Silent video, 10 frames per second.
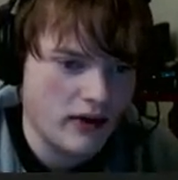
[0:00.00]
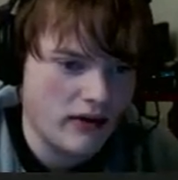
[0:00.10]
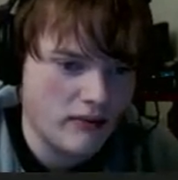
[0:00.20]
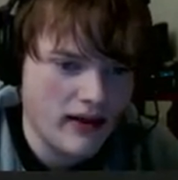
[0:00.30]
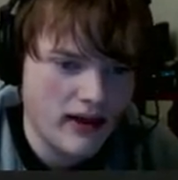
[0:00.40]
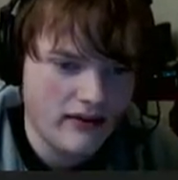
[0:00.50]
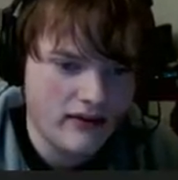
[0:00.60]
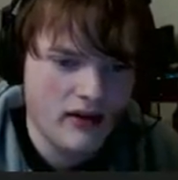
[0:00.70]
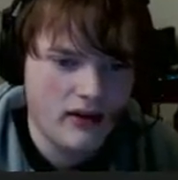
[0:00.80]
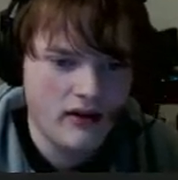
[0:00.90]
a regular
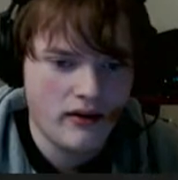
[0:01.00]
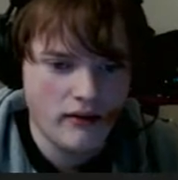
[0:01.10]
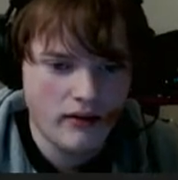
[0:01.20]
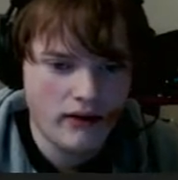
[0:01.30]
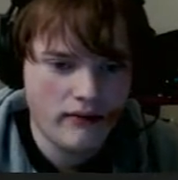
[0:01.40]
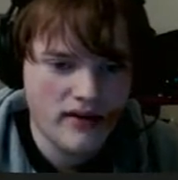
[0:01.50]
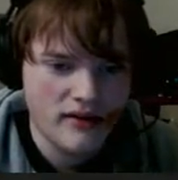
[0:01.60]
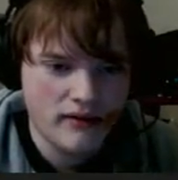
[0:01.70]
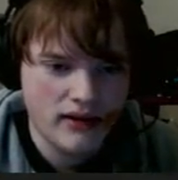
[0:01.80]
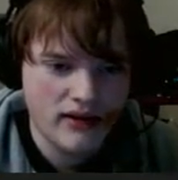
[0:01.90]
path. Okay,
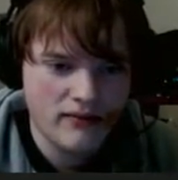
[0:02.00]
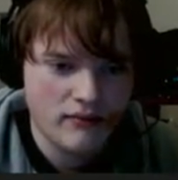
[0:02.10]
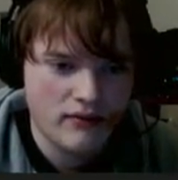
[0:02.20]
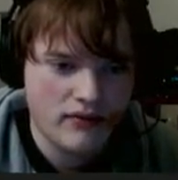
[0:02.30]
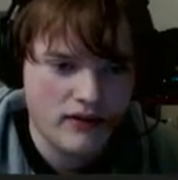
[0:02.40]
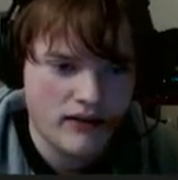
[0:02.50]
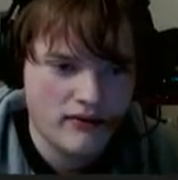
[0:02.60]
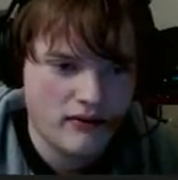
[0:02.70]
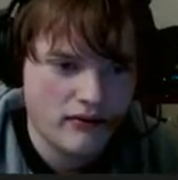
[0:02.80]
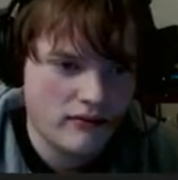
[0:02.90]
so I guess we'll
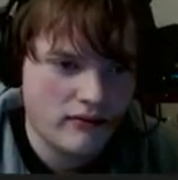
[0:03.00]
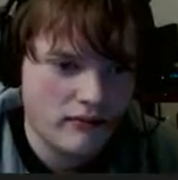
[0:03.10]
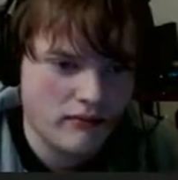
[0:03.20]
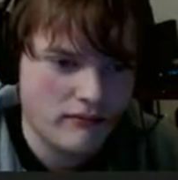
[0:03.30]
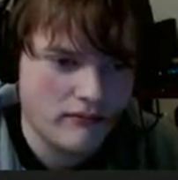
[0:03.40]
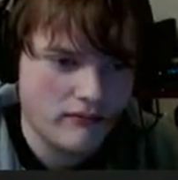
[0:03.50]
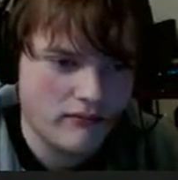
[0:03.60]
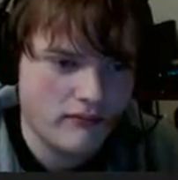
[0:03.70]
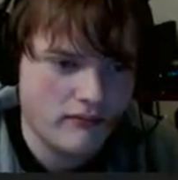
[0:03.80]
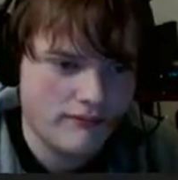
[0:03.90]
not... Oh, nope.
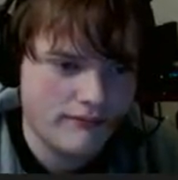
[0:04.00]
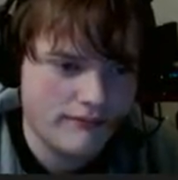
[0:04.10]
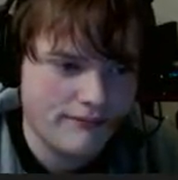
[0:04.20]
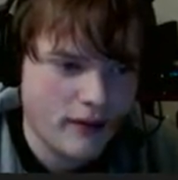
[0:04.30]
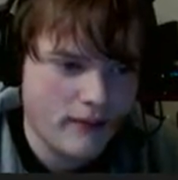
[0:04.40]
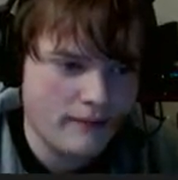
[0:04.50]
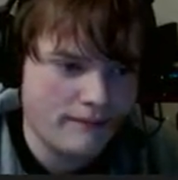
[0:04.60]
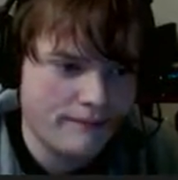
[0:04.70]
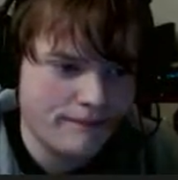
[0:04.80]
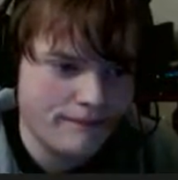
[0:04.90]
Never mind.
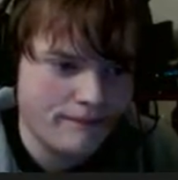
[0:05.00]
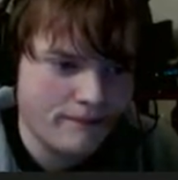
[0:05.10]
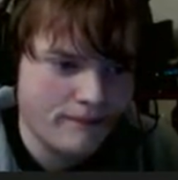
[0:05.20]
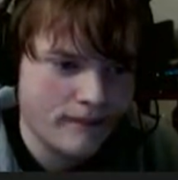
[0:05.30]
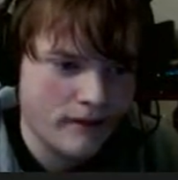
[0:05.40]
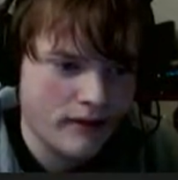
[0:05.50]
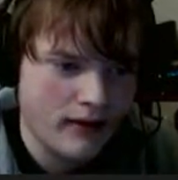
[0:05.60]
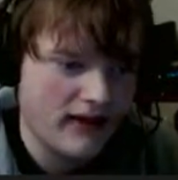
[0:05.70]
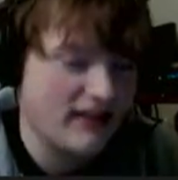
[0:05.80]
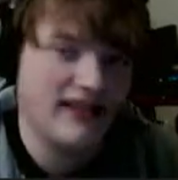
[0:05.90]

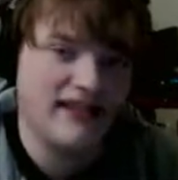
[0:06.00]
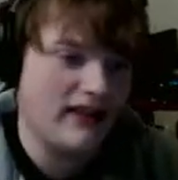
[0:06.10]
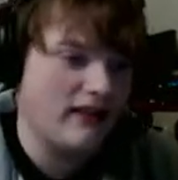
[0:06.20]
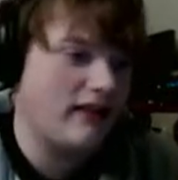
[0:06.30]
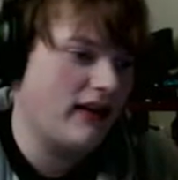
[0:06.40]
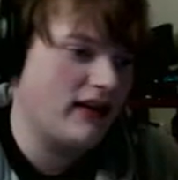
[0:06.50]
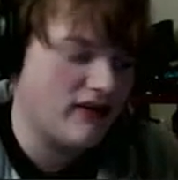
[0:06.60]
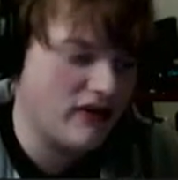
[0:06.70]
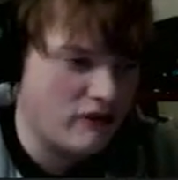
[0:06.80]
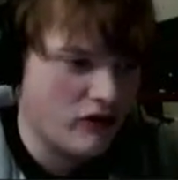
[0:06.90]
I guess that's it. I guess
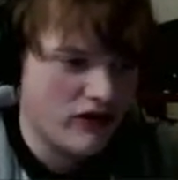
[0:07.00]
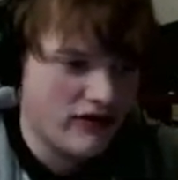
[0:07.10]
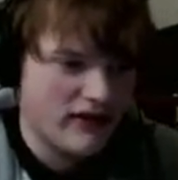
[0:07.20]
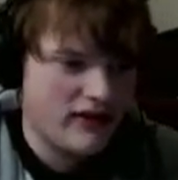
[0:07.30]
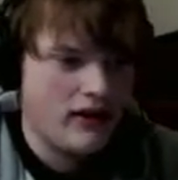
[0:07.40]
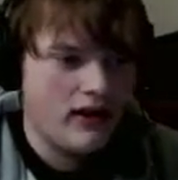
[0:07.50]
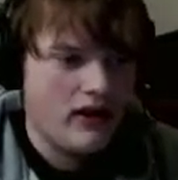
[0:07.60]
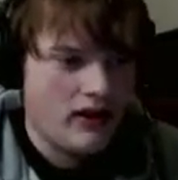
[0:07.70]
there's no more to this.